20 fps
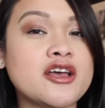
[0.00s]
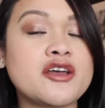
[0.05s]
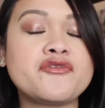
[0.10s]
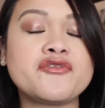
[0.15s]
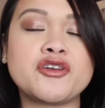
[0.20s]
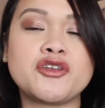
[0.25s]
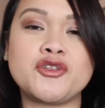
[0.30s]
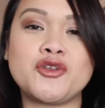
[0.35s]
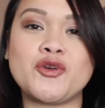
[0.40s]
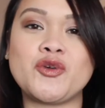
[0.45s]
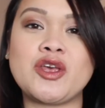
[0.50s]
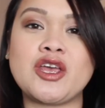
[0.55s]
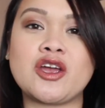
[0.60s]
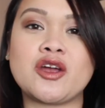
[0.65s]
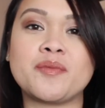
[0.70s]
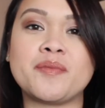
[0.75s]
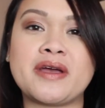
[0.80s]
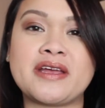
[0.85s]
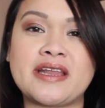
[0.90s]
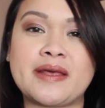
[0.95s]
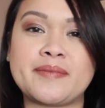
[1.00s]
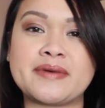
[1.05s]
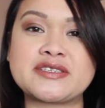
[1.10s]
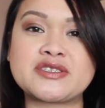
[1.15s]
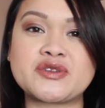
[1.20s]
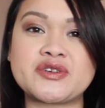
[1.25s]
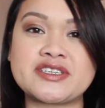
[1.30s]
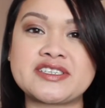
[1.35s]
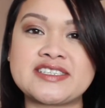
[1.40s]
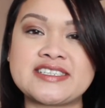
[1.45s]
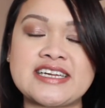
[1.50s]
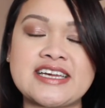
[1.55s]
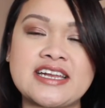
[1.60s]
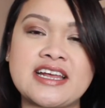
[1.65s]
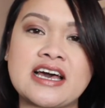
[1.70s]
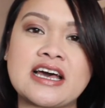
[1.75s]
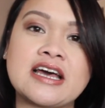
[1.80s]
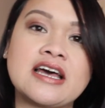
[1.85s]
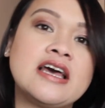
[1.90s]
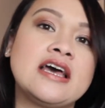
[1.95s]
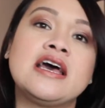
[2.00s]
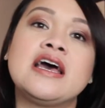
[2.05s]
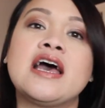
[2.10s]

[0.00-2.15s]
If you're new here, my name is Cristina.